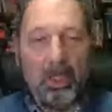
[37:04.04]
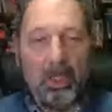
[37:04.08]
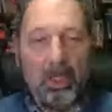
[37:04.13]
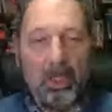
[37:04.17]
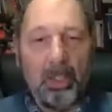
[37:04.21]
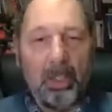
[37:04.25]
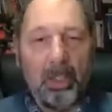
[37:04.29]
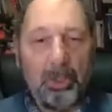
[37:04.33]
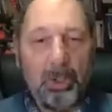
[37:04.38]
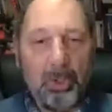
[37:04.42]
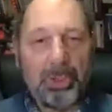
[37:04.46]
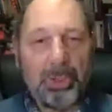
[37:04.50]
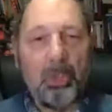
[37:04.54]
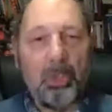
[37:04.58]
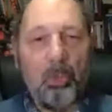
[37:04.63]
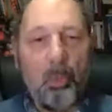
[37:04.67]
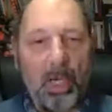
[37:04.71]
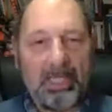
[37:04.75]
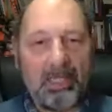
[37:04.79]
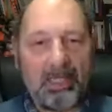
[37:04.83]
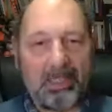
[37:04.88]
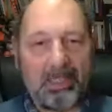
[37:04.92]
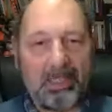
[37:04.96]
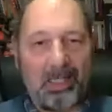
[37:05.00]
using the
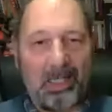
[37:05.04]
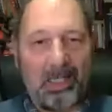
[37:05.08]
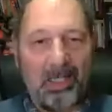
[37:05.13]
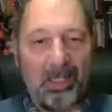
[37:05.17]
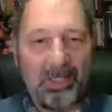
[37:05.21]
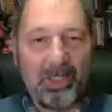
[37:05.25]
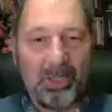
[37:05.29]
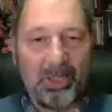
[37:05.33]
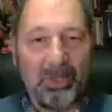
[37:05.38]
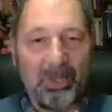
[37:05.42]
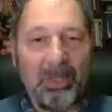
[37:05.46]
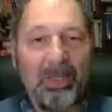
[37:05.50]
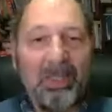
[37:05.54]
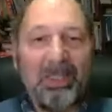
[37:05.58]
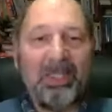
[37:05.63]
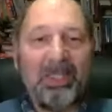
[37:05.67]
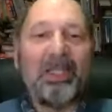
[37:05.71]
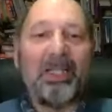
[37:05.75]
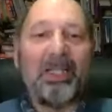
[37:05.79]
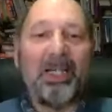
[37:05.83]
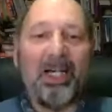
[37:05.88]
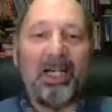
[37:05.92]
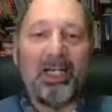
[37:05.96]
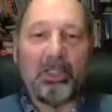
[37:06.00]
West as a cudgel
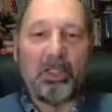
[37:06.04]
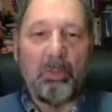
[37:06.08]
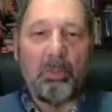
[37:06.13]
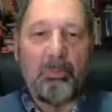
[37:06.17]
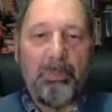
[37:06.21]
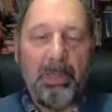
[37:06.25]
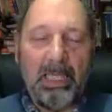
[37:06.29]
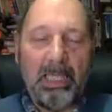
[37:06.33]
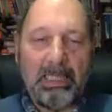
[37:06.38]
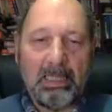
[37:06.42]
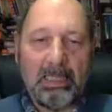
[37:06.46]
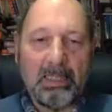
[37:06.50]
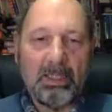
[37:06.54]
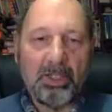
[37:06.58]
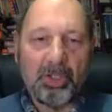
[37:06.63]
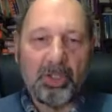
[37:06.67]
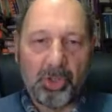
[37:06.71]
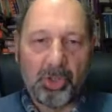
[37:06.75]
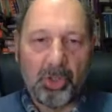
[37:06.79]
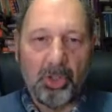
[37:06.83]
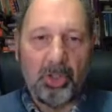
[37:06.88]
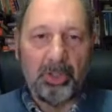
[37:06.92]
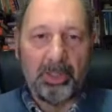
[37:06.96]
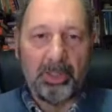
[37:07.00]
uh, to beat and
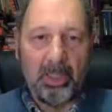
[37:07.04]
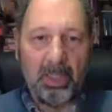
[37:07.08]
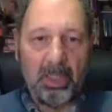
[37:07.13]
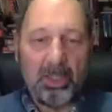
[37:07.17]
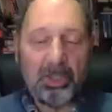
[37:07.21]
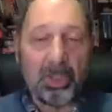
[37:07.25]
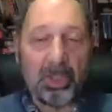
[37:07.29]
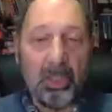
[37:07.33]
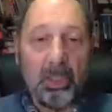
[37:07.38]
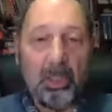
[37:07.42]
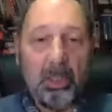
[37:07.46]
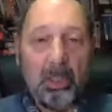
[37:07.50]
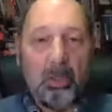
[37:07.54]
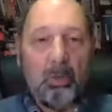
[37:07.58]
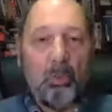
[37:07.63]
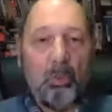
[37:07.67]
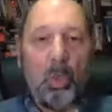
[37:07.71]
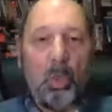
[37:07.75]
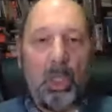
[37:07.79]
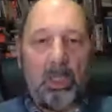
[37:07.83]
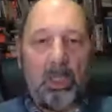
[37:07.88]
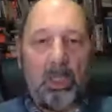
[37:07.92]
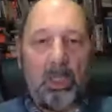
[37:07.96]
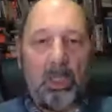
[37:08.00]
destroy Russia.
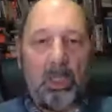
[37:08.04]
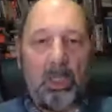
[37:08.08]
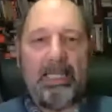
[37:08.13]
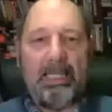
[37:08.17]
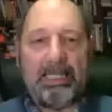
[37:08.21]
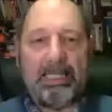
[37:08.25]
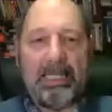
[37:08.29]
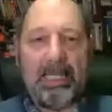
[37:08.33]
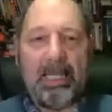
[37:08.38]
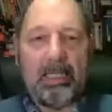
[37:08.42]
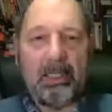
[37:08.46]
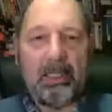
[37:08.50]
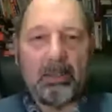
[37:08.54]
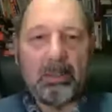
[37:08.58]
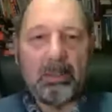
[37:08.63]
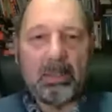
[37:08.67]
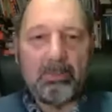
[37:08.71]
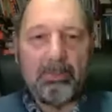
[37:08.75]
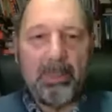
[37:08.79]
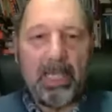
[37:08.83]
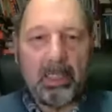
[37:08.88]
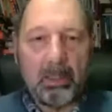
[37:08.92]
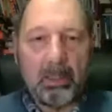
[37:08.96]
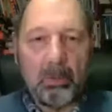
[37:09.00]
Well, is that going to
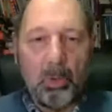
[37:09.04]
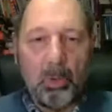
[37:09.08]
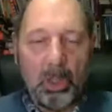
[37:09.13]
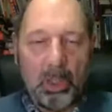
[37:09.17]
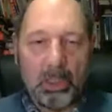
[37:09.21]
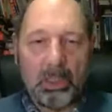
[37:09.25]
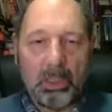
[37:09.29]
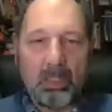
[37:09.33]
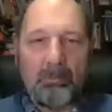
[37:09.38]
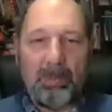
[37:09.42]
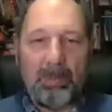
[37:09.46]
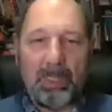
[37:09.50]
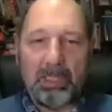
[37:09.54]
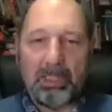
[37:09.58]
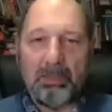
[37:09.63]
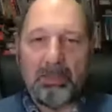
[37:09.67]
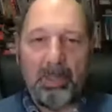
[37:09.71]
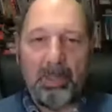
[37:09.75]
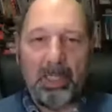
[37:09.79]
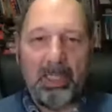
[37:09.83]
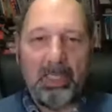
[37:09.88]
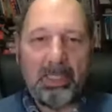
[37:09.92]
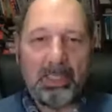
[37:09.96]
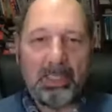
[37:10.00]
make the world a better
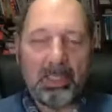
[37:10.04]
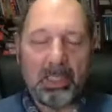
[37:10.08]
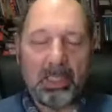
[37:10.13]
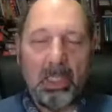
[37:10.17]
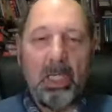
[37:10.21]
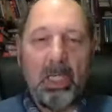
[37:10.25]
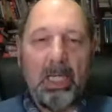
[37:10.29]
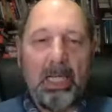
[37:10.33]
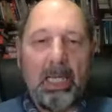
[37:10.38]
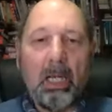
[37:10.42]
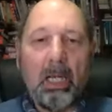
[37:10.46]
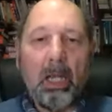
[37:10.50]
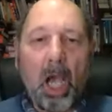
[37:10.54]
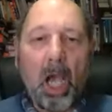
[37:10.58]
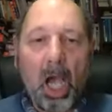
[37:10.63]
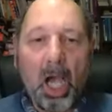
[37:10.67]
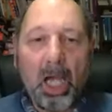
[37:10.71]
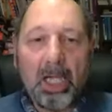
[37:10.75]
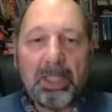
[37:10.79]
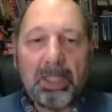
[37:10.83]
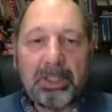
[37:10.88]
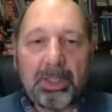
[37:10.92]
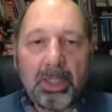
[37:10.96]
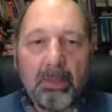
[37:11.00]
place?
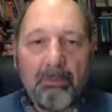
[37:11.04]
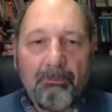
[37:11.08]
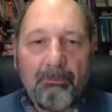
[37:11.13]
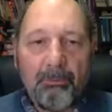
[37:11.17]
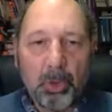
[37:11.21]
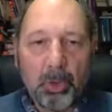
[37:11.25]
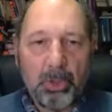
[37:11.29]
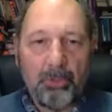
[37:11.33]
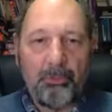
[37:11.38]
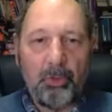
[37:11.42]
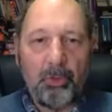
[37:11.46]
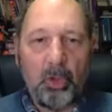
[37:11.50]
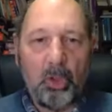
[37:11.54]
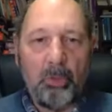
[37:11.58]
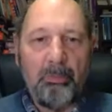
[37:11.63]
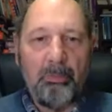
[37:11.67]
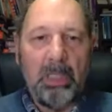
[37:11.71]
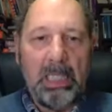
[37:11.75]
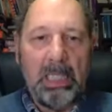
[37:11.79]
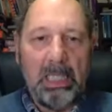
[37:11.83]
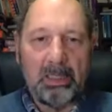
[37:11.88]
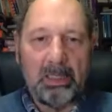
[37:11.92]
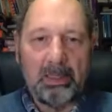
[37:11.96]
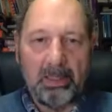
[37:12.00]
144
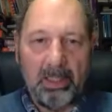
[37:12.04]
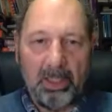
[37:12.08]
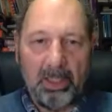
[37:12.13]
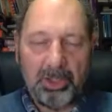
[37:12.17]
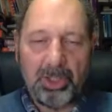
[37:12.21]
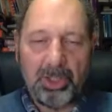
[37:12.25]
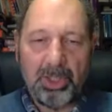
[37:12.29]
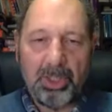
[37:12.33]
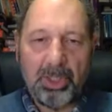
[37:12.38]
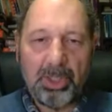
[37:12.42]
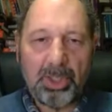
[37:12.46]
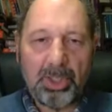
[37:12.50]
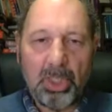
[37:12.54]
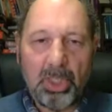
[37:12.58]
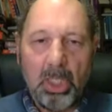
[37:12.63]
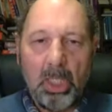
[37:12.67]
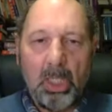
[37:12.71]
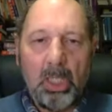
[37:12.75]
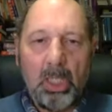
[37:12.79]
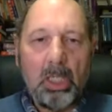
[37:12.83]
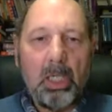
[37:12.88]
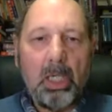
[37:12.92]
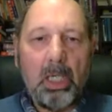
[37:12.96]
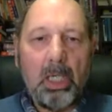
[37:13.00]
million Russians
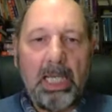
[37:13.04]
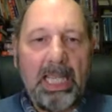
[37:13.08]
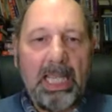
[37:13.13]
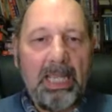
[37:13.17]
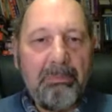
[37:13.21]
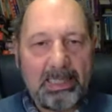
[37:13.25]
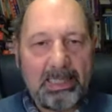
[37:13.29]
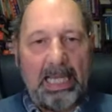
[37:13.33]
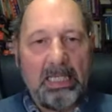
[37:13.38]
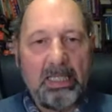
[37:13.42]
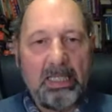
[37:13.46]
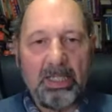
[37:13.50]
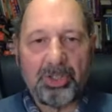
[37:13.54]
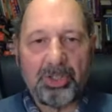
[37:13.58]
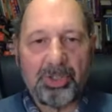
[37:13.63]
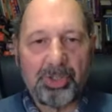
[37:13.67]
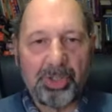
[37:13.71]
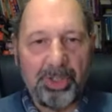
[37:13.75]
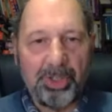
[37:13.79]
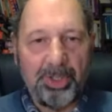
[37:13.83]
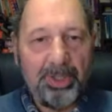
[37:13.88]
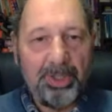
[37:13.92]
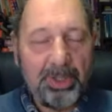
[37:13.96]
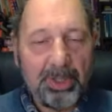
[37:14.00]
uh,
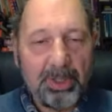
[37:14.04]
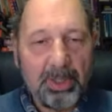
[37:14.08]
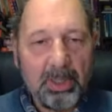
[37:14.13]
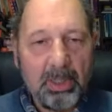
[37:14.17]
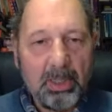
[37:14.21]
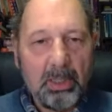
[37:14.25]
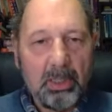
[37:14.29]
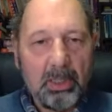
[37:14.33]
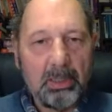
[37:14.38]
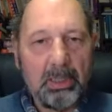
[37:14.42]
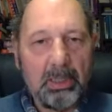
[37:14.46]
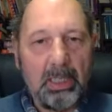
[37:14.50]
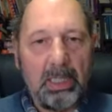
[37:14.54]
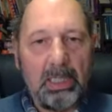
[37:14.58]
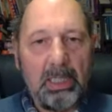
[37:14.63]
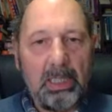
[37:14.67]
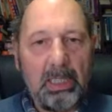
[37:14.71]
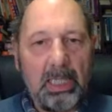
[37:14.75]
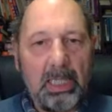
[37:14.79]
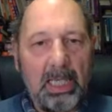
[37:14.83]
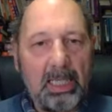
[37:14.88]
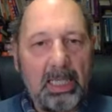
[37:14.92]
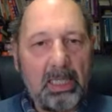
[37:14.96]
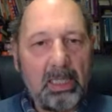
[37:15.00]
immiserated and destroyed
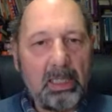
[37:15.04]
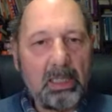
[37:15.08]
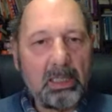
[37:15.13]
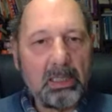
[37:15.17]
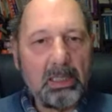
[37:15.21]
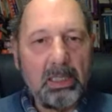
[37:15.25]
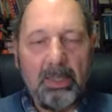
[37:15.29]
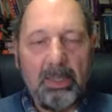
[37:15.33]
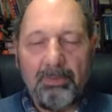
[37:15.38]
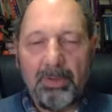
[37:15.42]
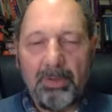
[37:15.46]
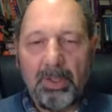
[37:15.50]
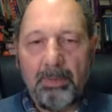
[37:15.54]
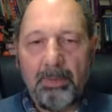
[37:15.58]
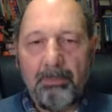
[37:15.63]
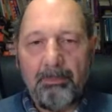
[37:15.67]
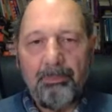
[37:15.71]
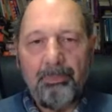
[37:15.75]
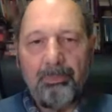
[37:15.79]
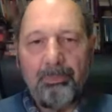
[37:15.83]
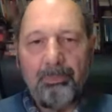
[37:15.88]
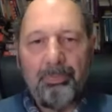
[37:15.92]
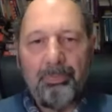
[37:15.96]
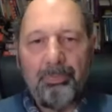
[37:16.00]
their
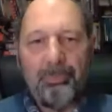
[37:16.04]
living?